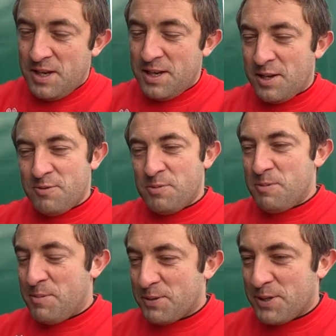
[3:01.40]
Yeah, don't
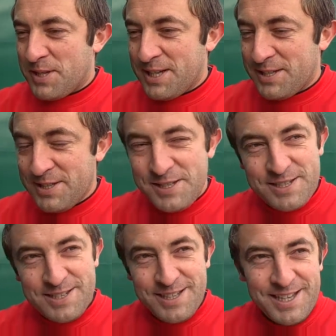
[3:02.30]
mind about Southend.
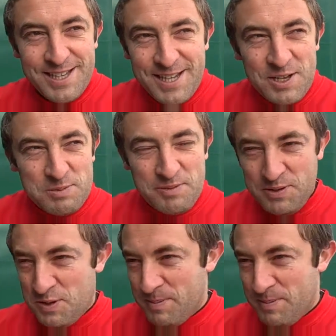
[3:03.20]
That's a bit of a